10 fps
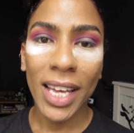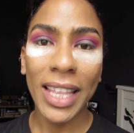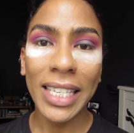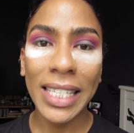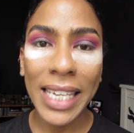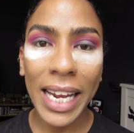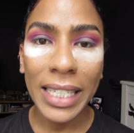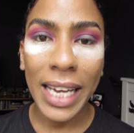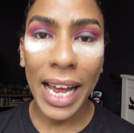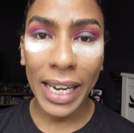the
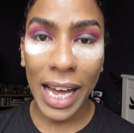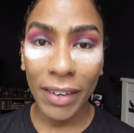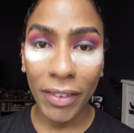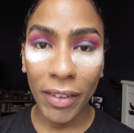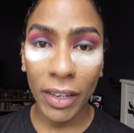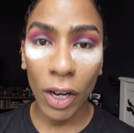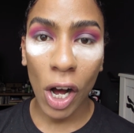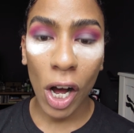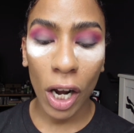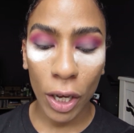center and kind of give it a
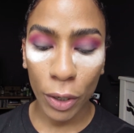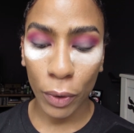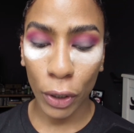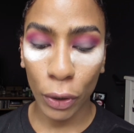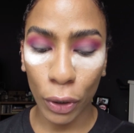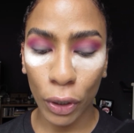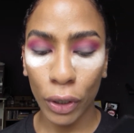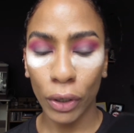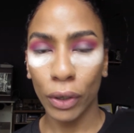hollow look.